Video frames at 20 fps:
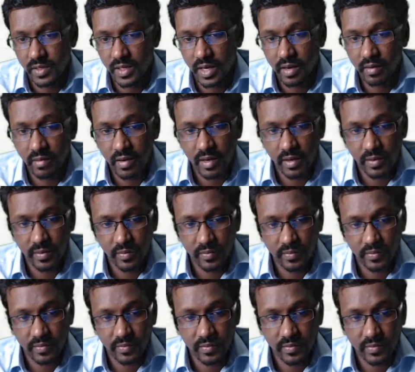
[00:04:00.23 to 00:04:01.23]
Java.
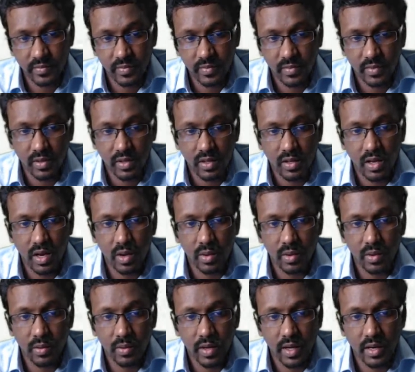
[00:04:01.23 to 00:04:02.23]

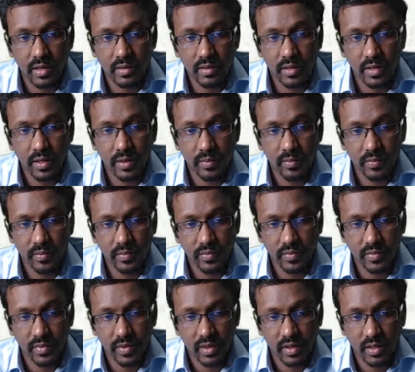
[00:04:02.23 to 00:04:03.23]
Now you can see
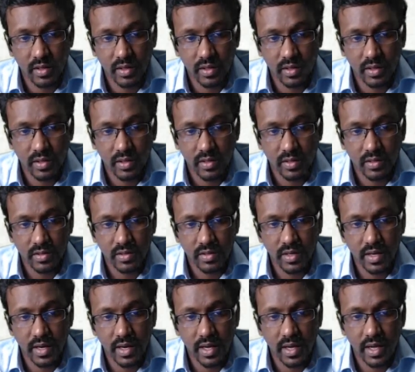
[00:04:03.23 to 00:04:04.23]

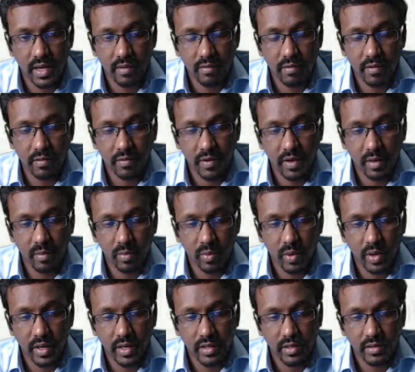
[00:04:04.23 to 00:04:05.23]
JDK
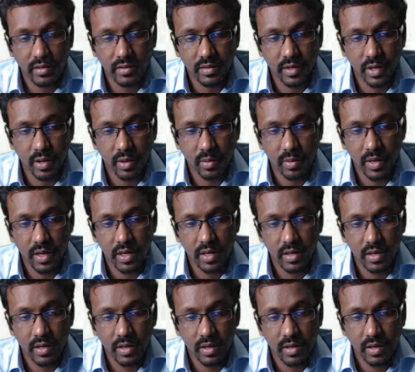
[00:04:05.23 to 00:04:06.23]

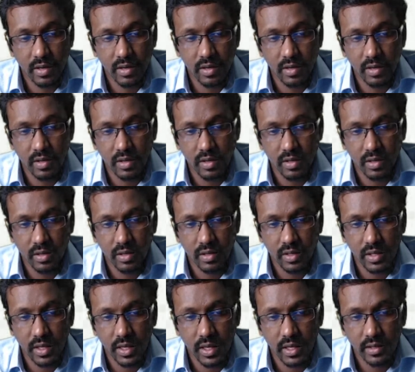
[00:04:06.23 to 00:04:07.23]
15.01.
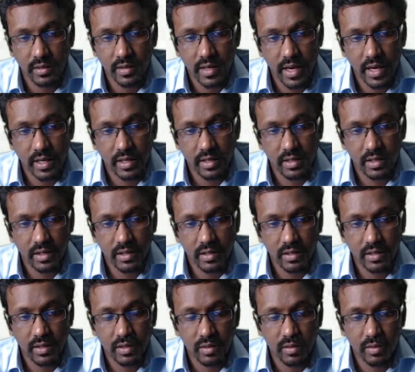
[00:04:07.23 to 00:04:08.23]
Inside
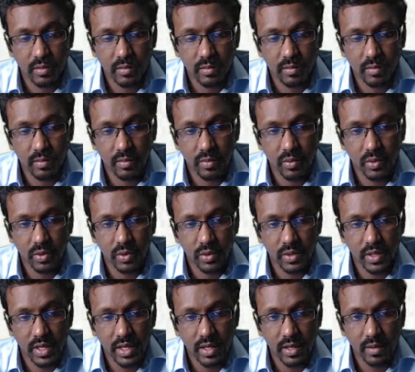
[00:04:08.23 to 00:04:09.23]
this, move
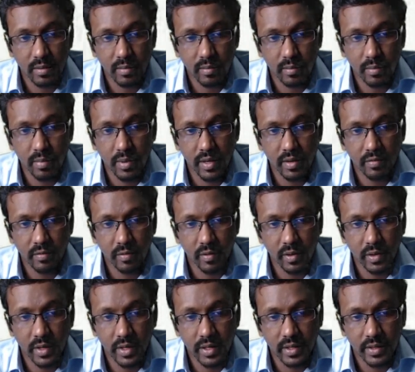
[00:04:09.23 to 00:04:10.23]
to the bin
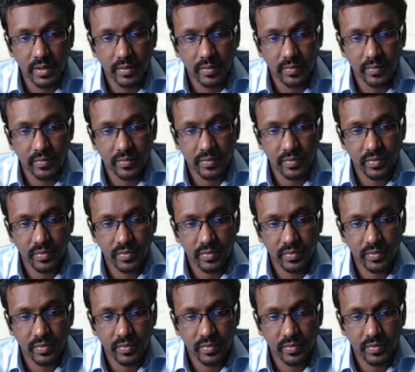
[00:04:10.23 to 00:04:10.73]
folder.